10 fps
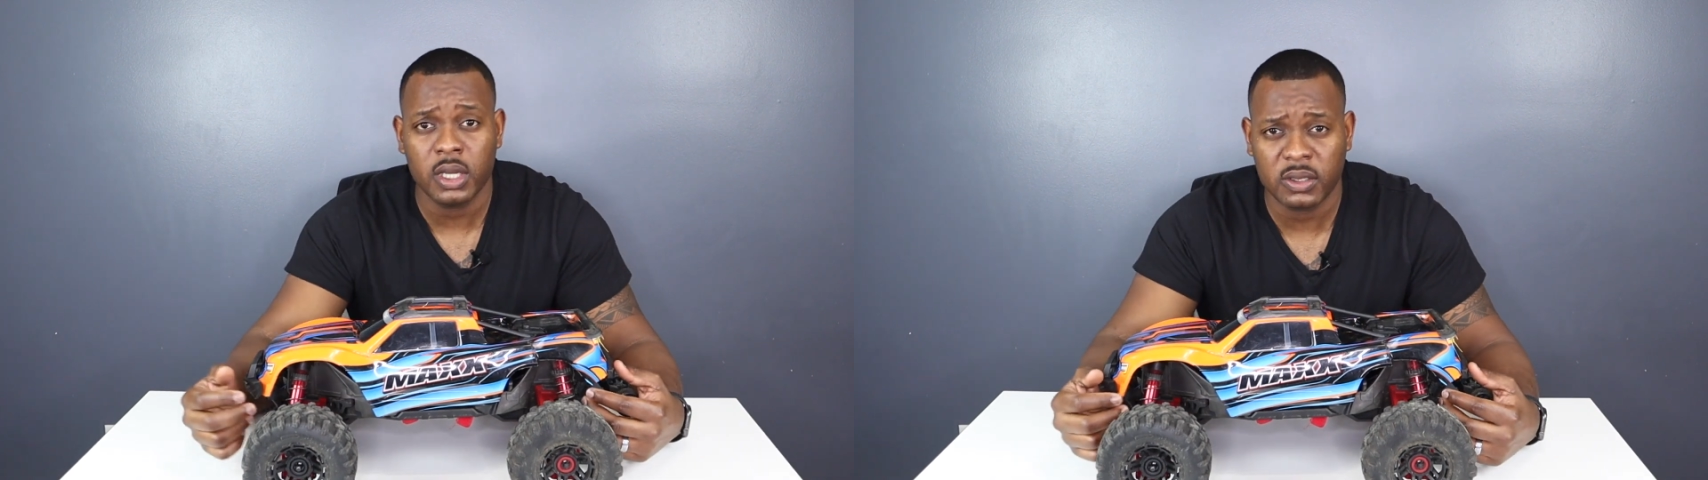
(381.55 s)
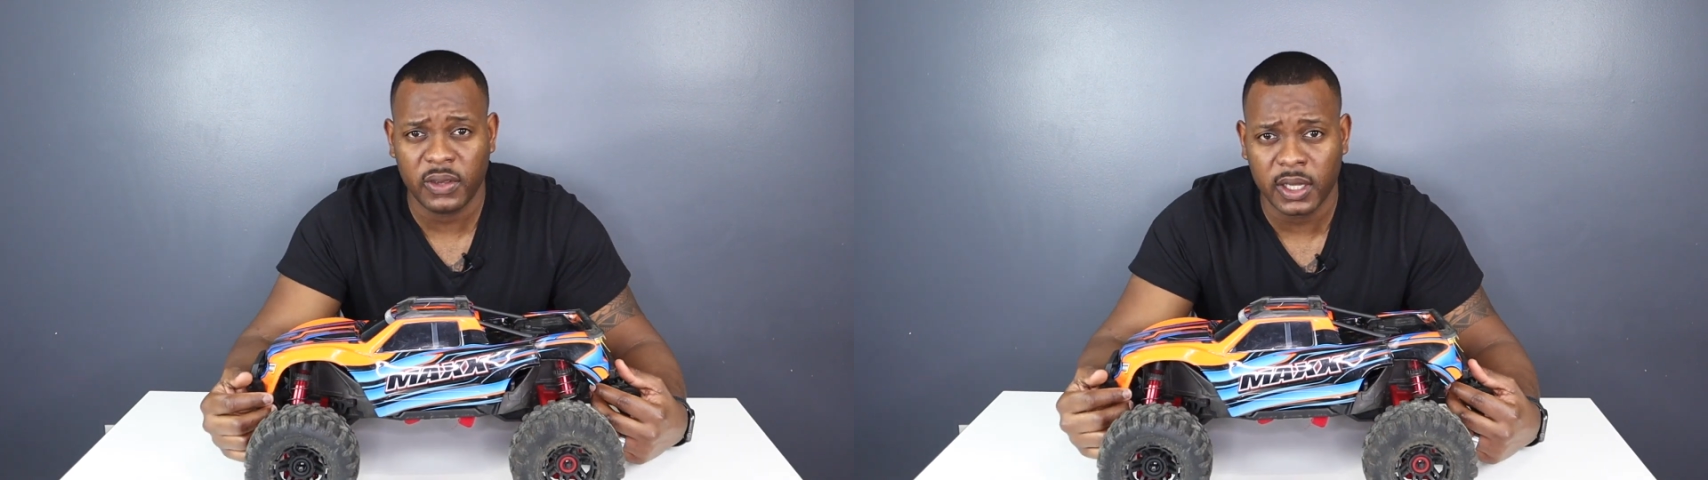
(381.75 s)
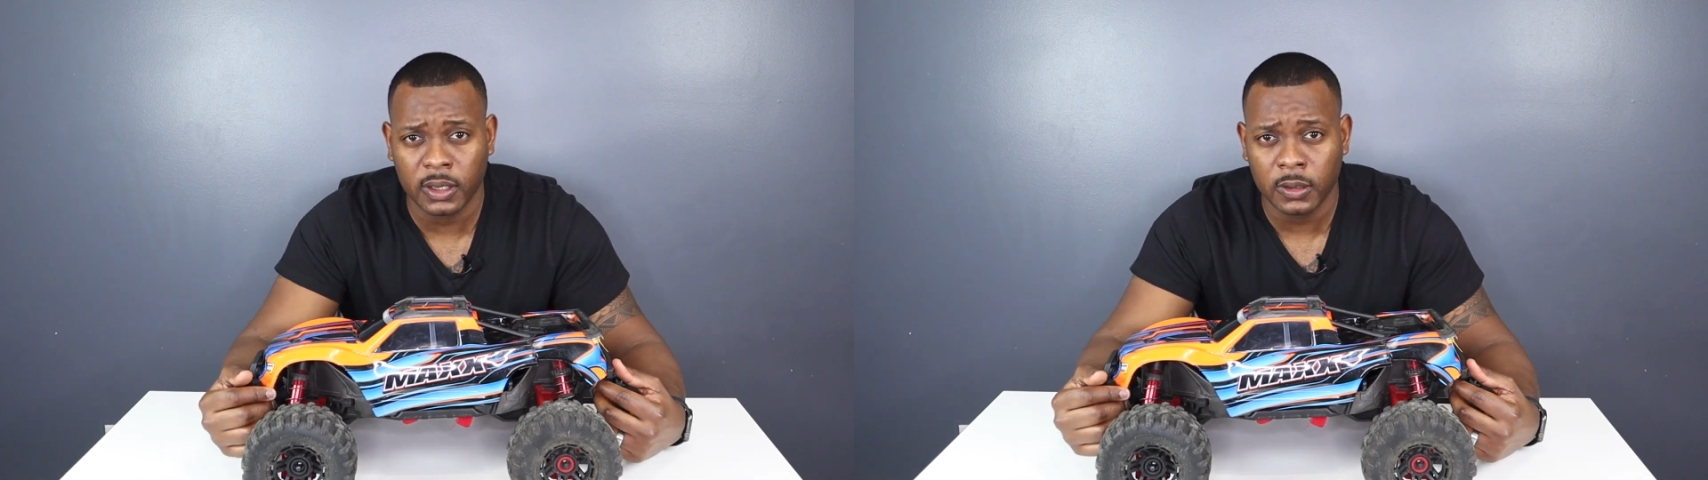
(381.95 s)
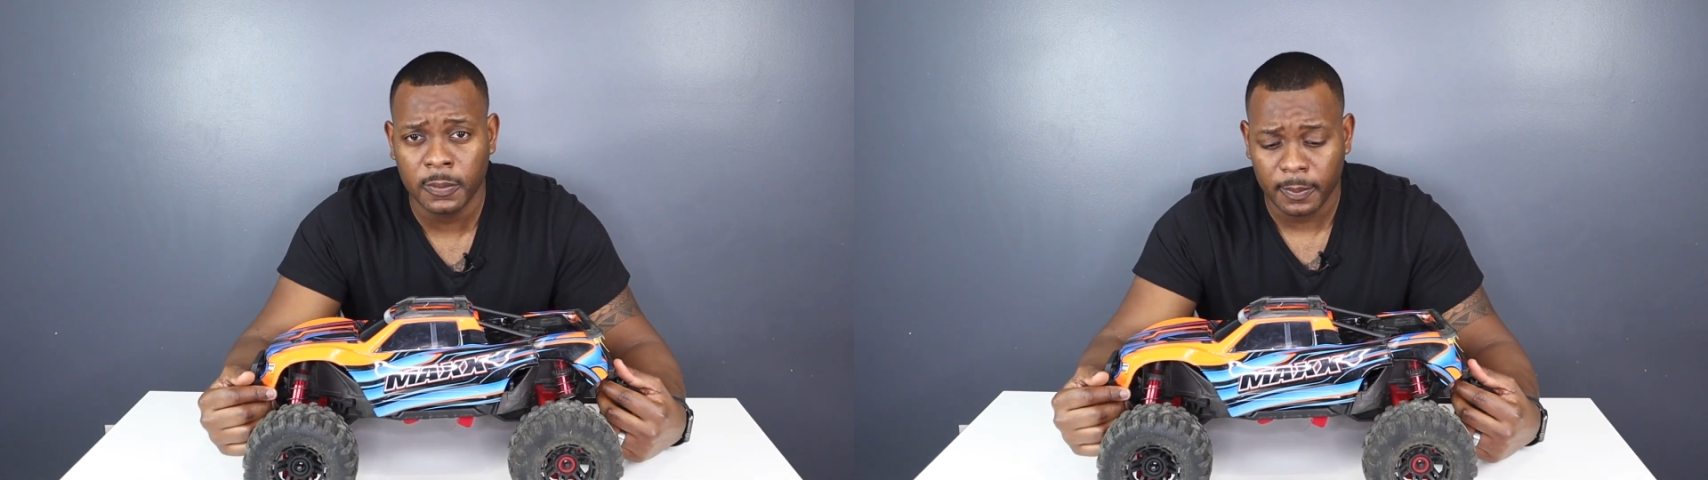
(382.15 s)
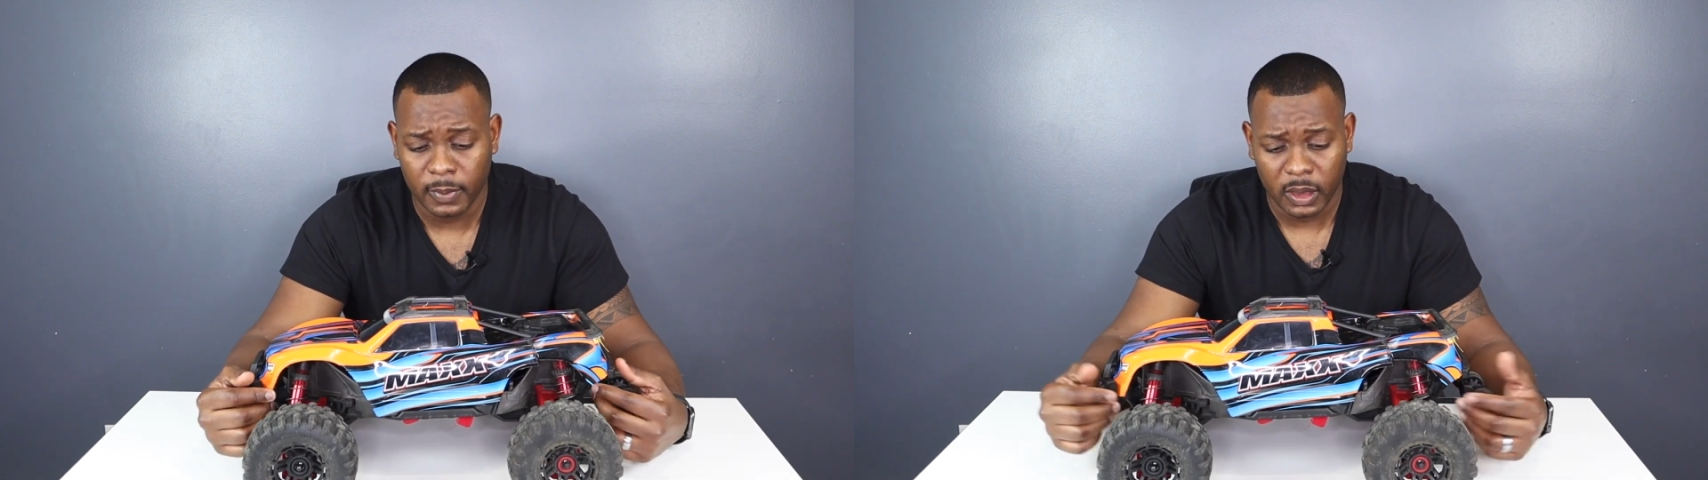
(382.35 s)
on this
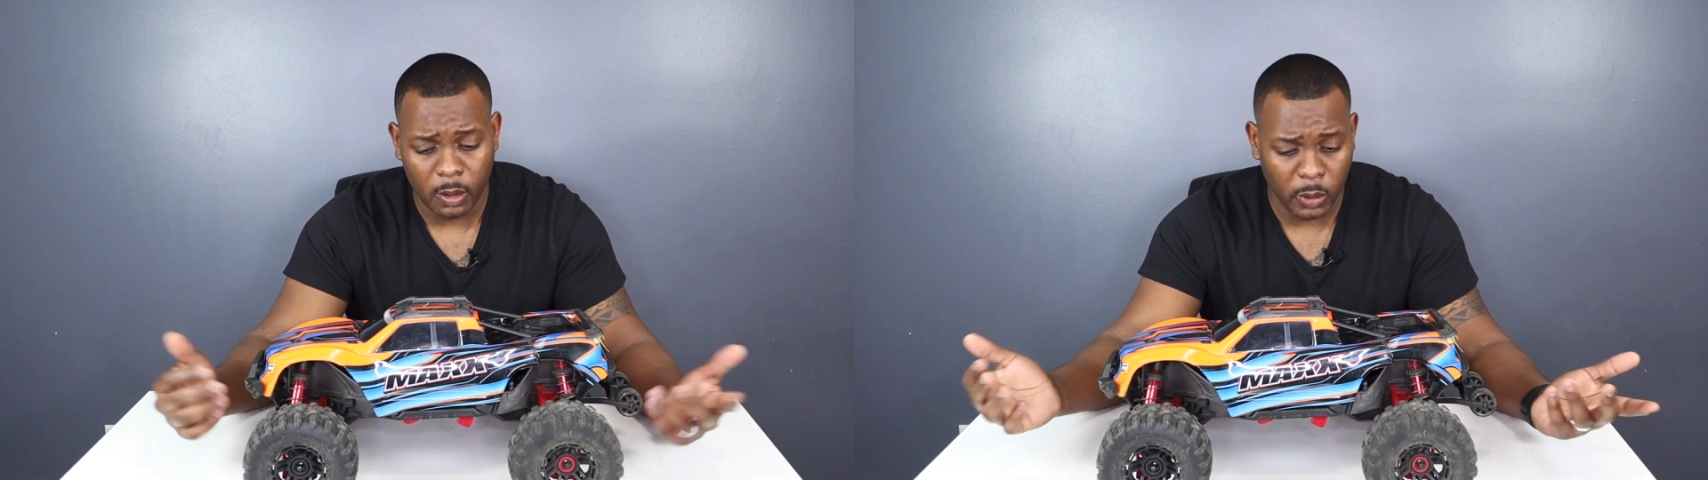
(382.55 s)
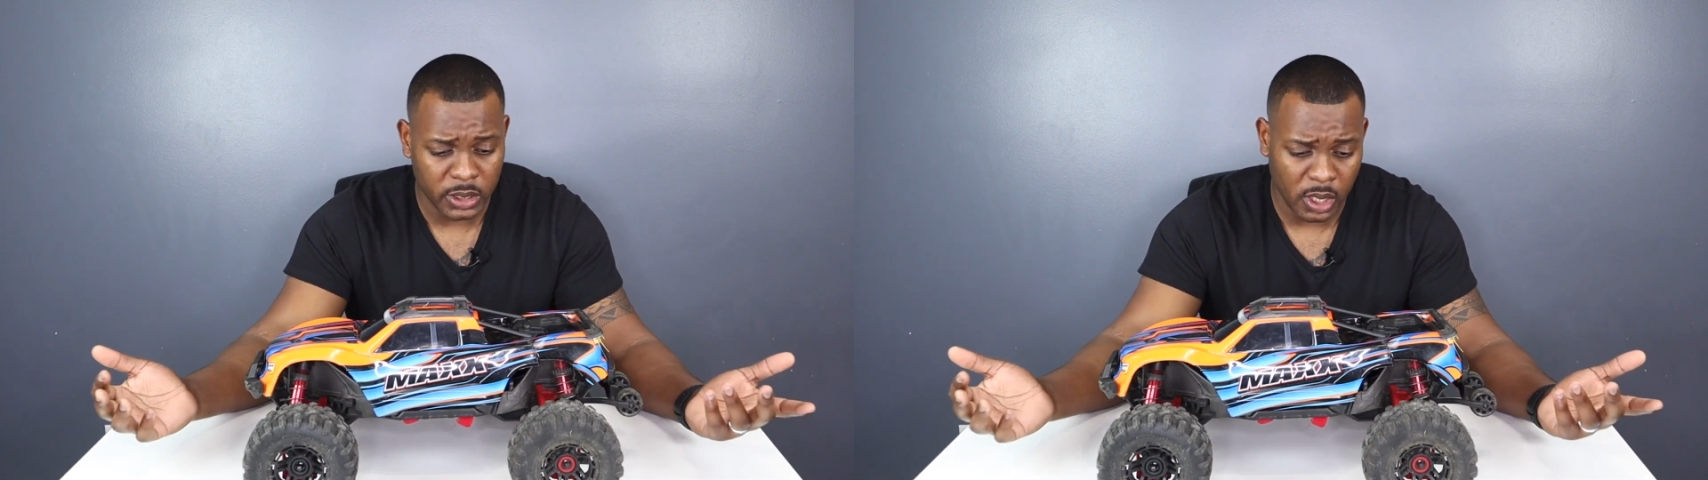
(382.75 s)
vehicle, where